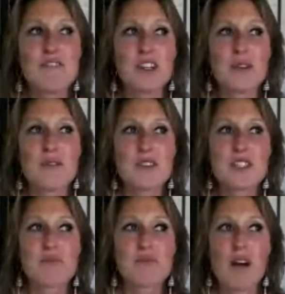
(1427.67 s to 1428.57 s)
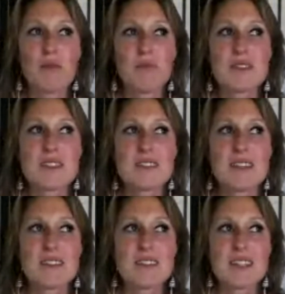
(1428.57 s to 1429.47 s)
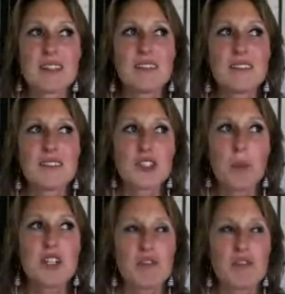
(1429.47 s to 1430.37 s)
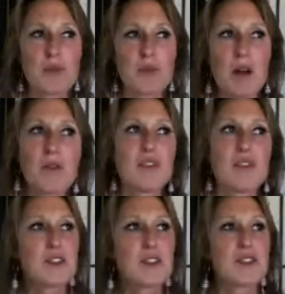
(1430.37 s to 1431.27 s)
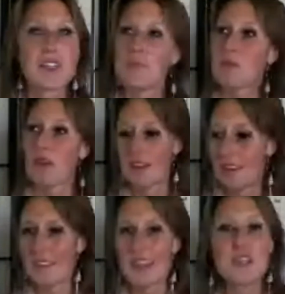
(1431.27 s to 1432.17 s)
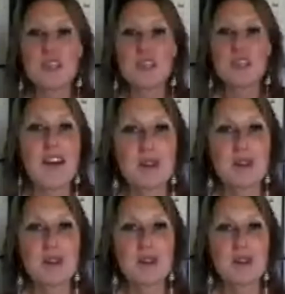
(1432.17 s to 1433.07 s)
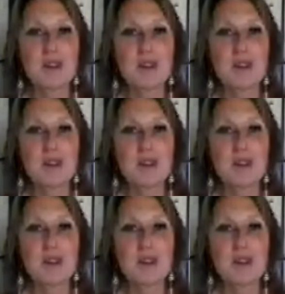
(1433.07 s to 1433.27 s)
you know, this problem is still so much of a problem or if it feels a little bit more, you can have your goal.